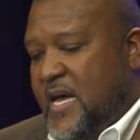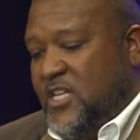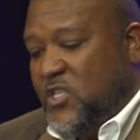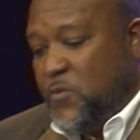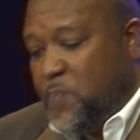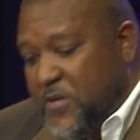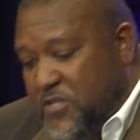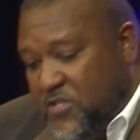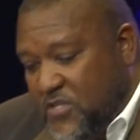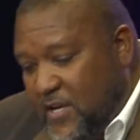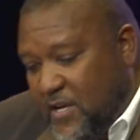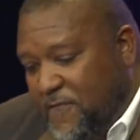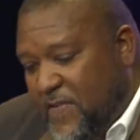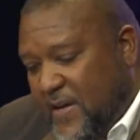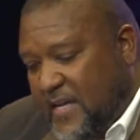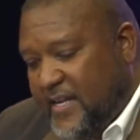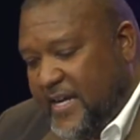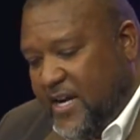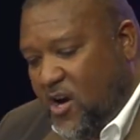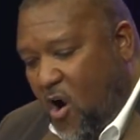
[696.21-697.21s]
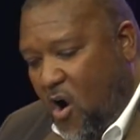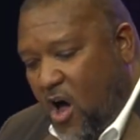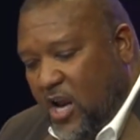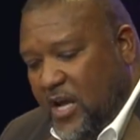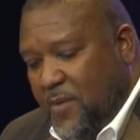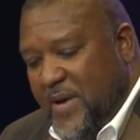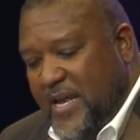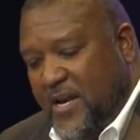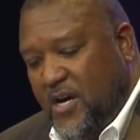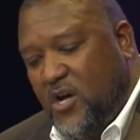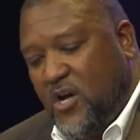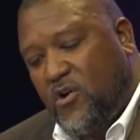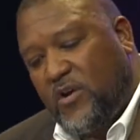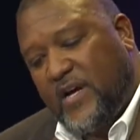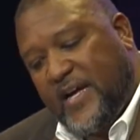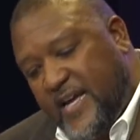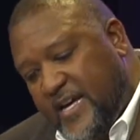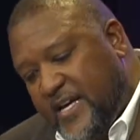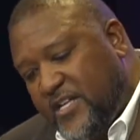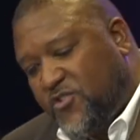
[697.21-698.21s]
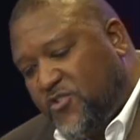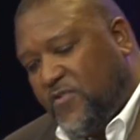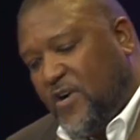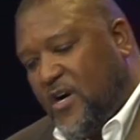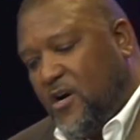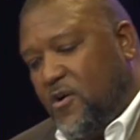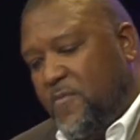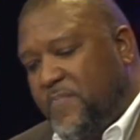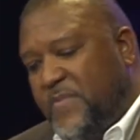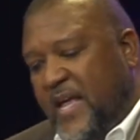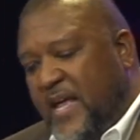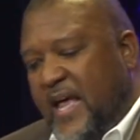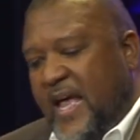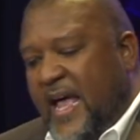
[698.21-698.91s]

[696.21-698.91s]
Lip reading: specifically calling me to go to Israel